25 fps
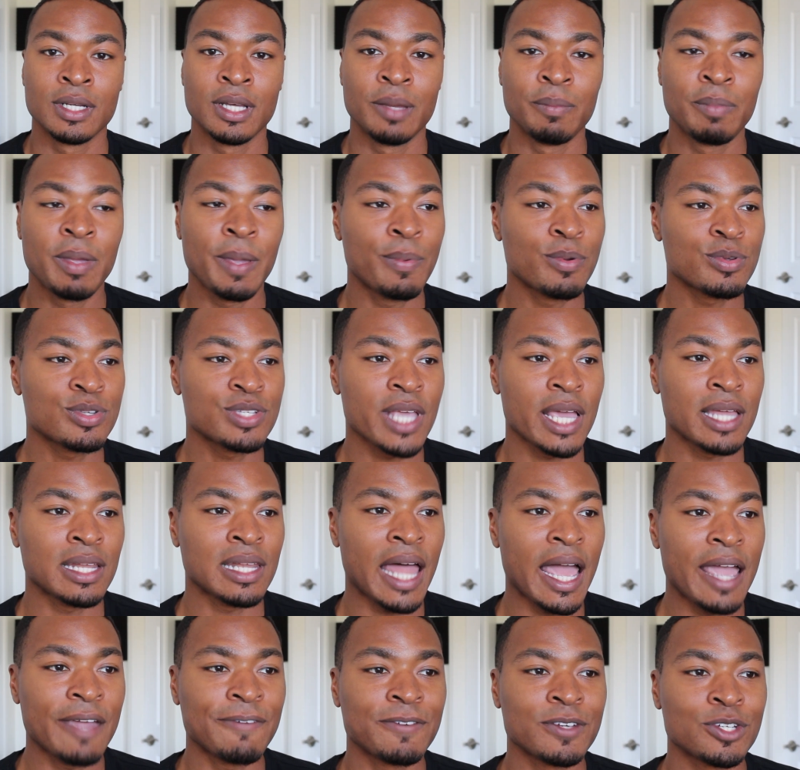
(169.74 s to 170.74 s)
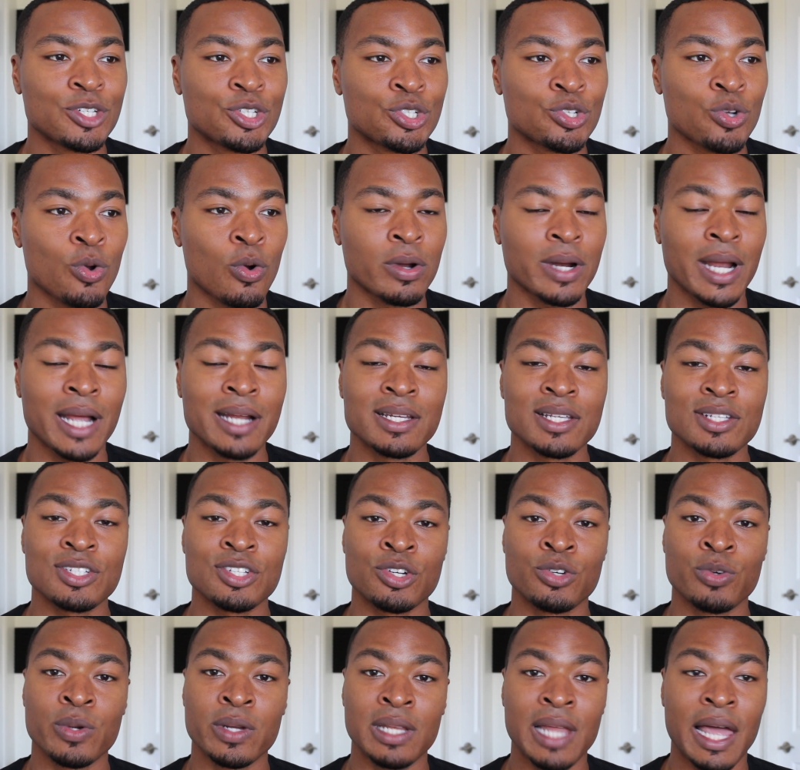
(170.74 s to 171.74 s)
People say life is short. I
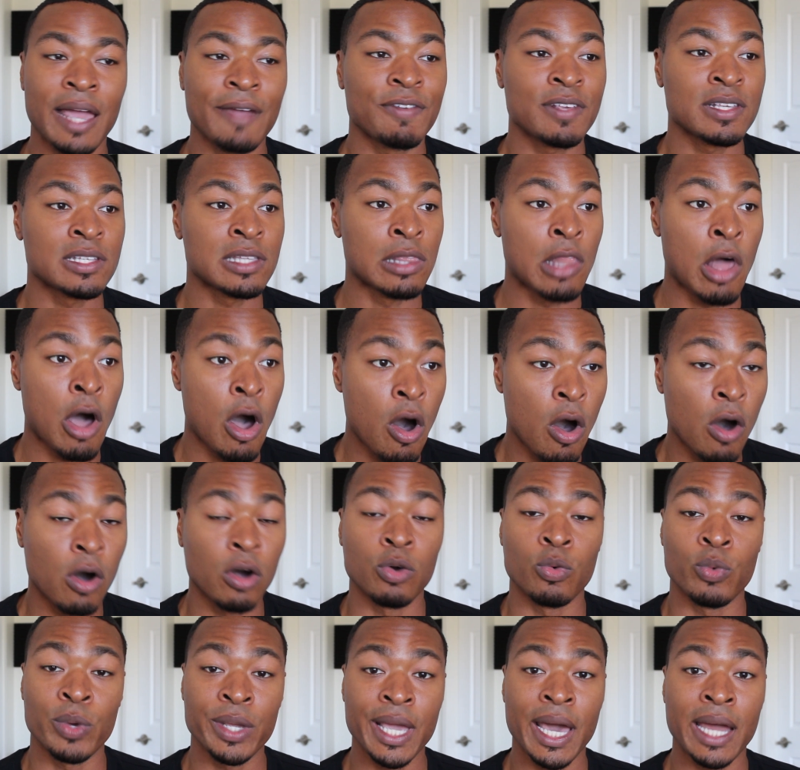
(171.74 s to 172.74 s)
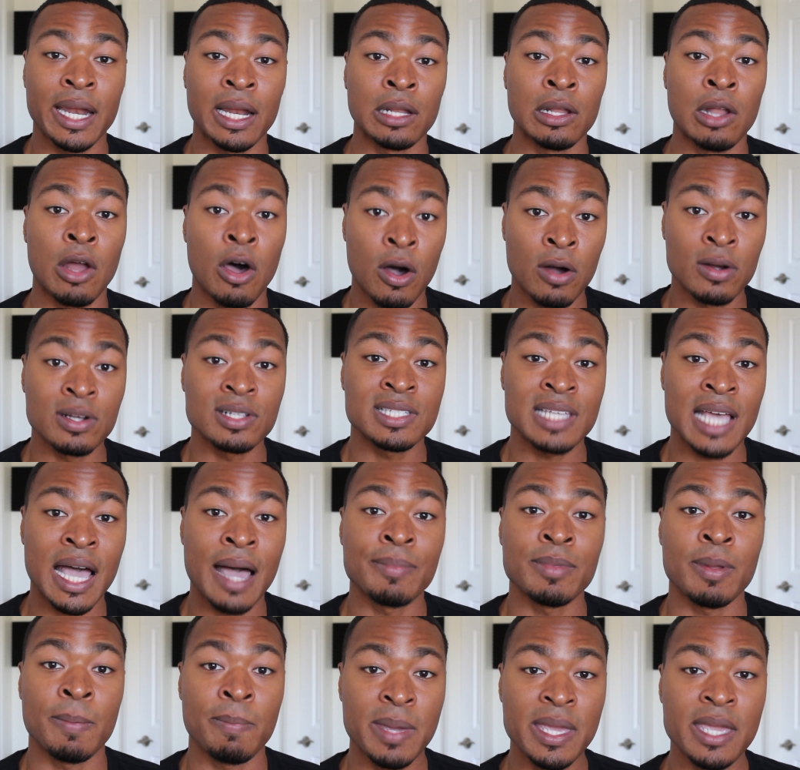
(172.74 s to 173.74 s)
disagree. Life is long. We got a long
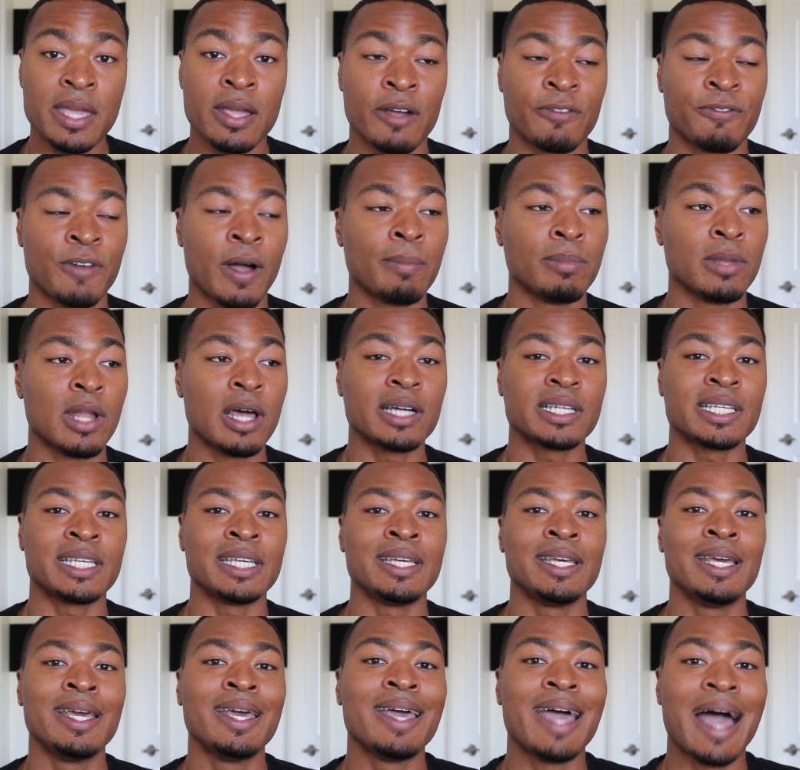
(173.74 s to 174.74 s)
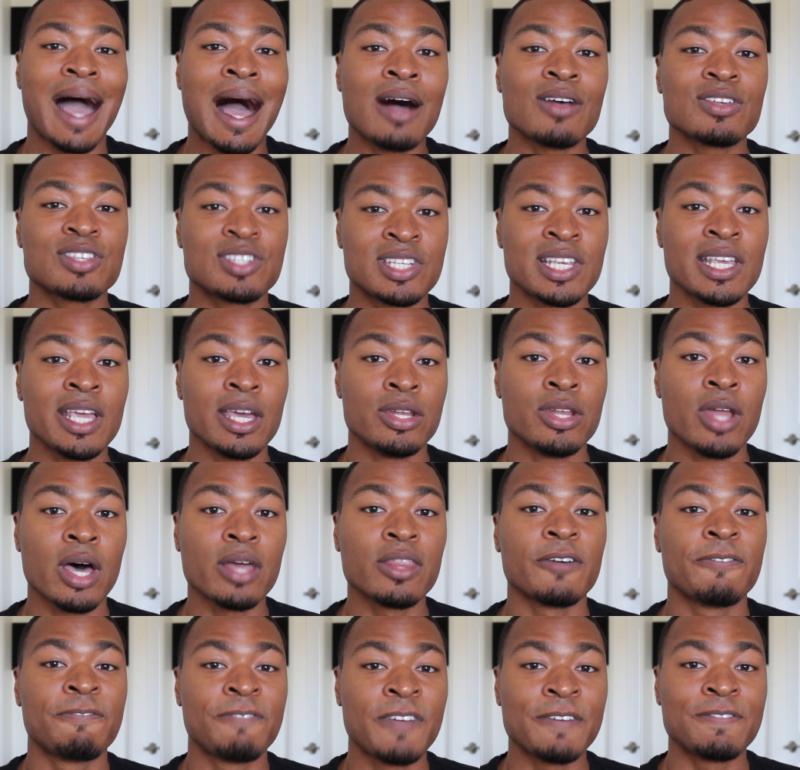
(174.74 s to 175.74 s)
time to be here. If I'm lucky, I'll see
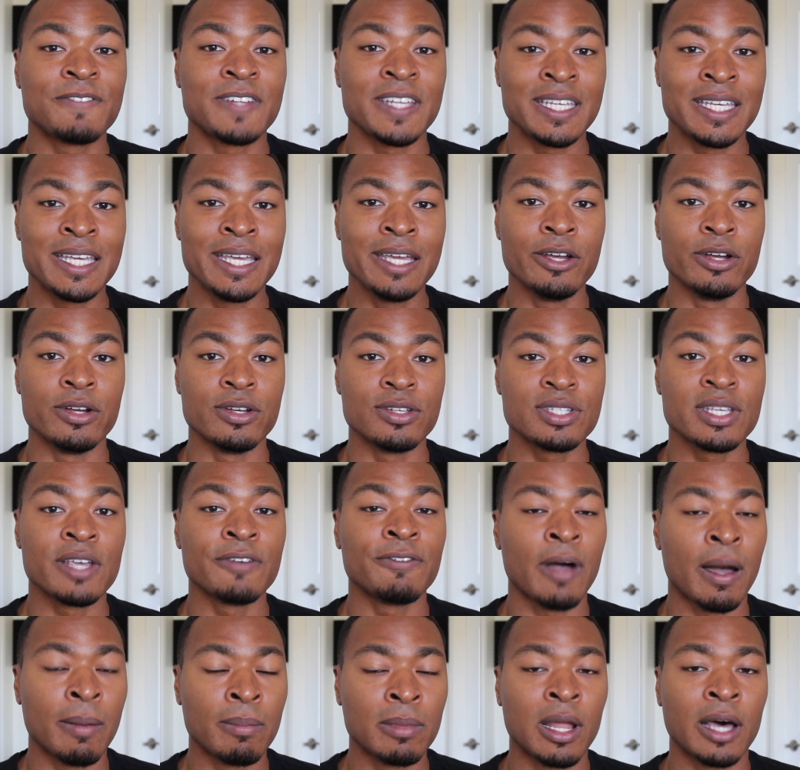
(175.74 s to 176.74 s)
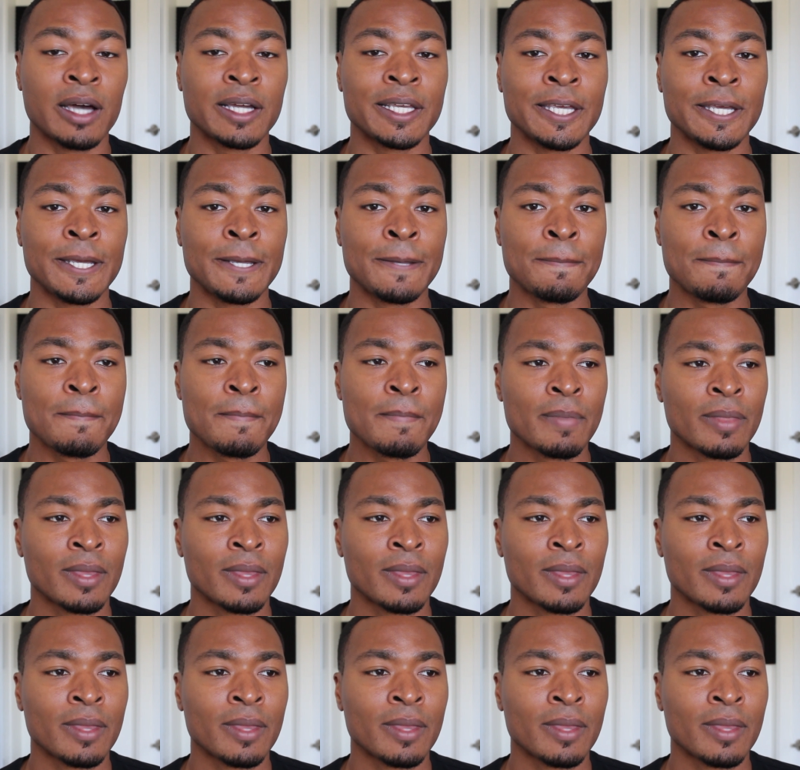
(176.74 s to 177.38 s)
another 50 years if I'm lucky.